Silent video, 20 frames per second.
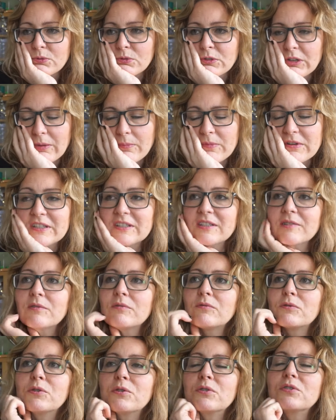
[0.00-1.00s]
ten minutes down
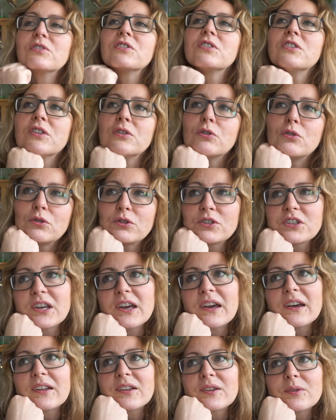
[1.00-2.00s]
the road to the
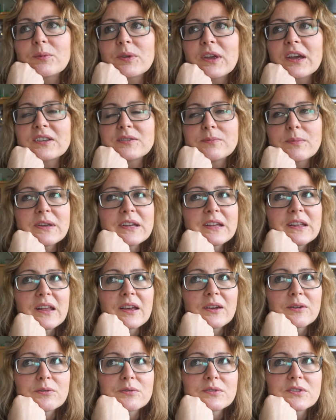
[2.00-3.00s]
hotel, we had a meal
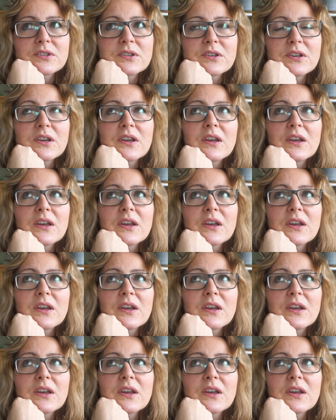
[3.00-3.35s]
out,